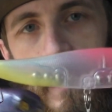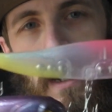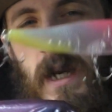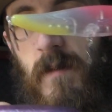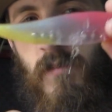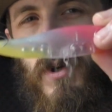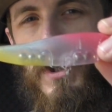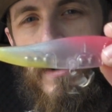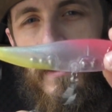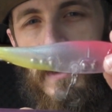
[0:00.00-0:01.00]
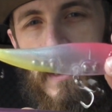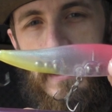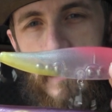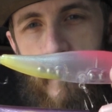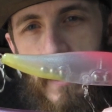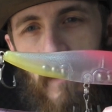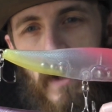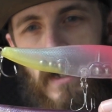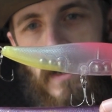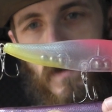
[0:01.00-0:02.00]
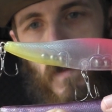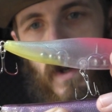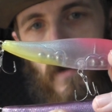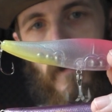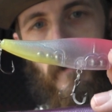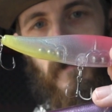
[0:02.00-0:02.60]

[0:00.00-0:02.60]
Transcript: I'm pretty sure this is a Mega Bass as well.